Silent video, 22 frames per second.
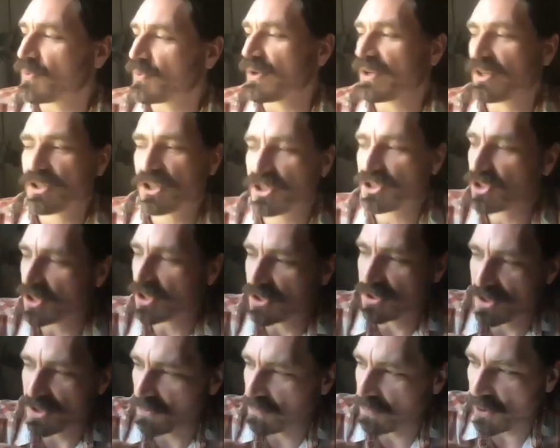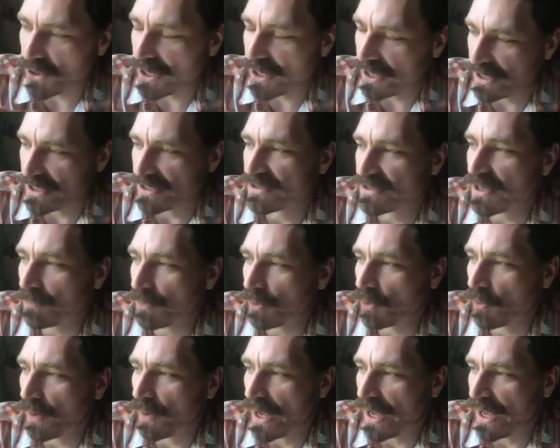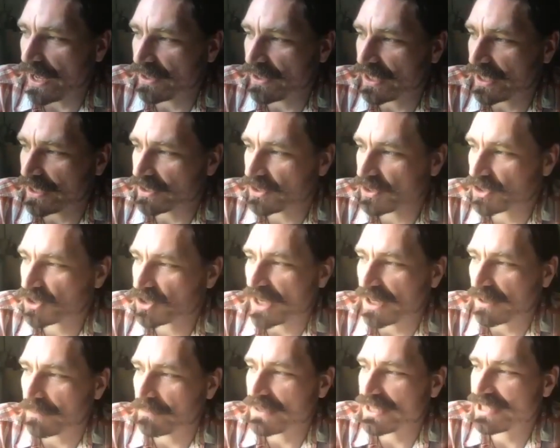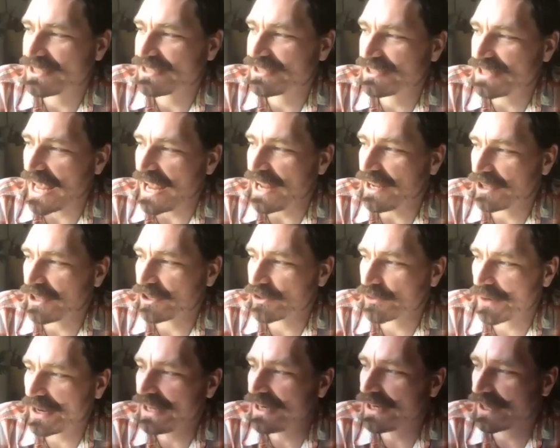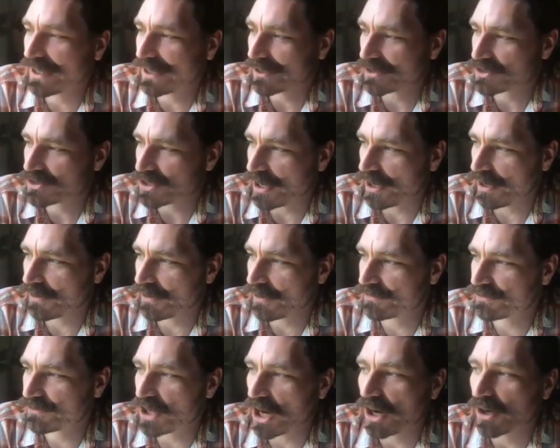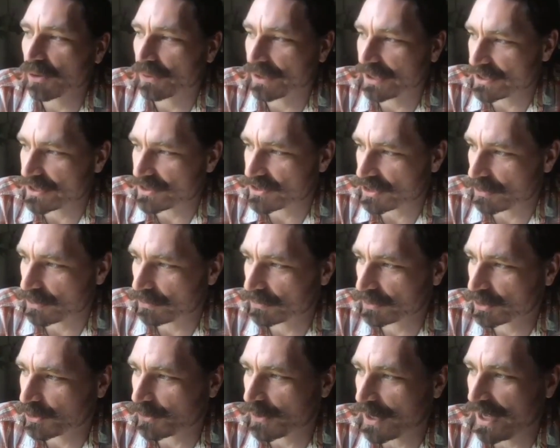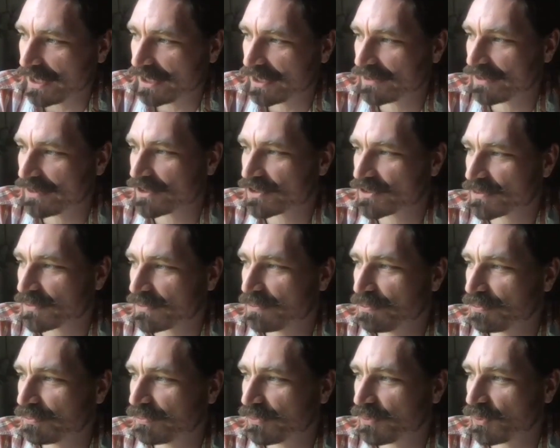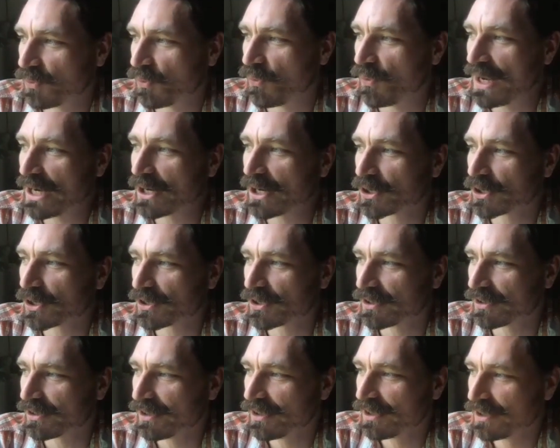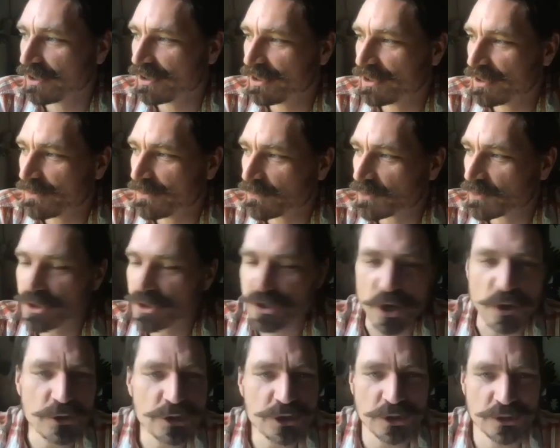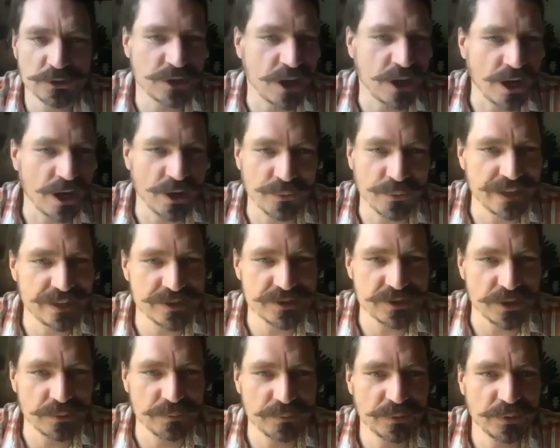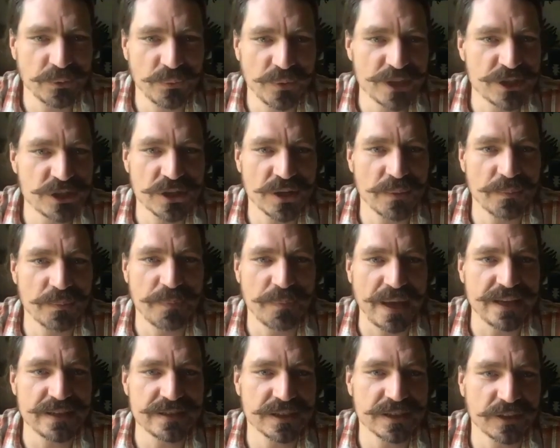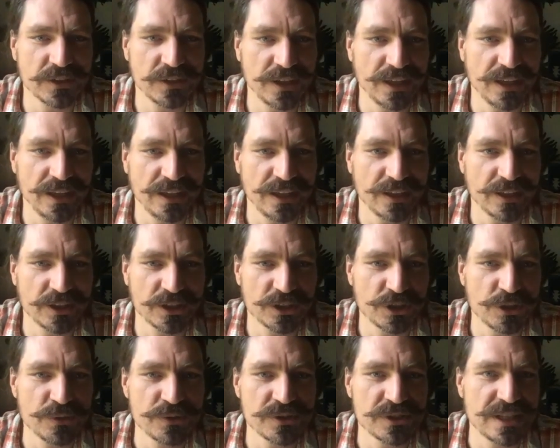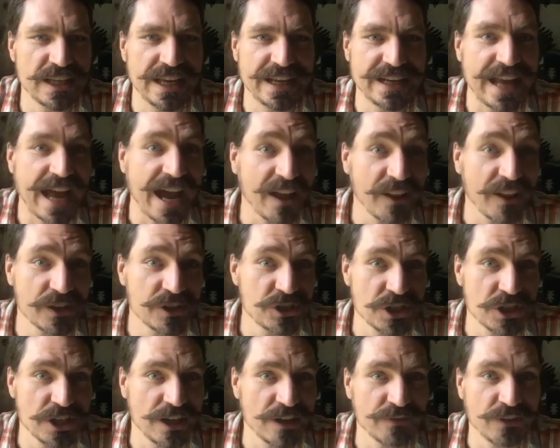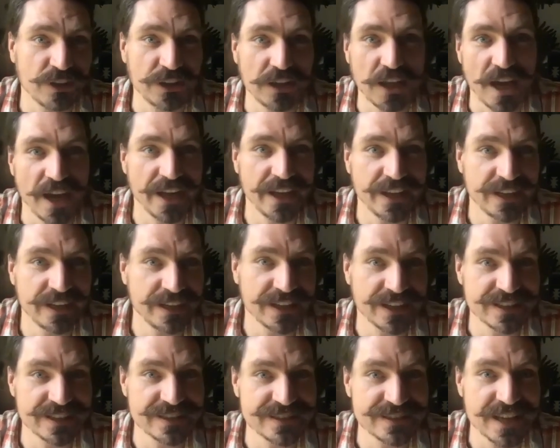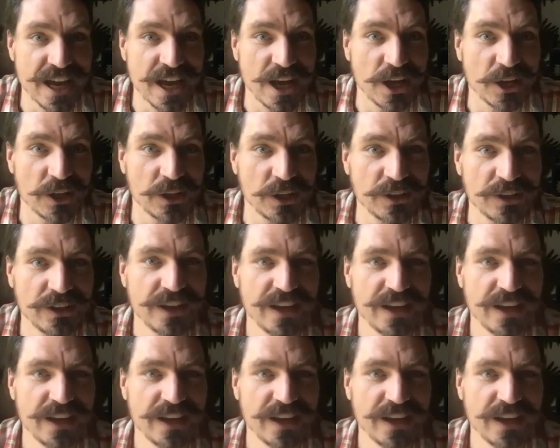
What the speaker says: just to put it in a simple way, that it's like mistaken readings of Darwinism created this weird social Darwinism, which basically used the analogy of a lion and a gazelle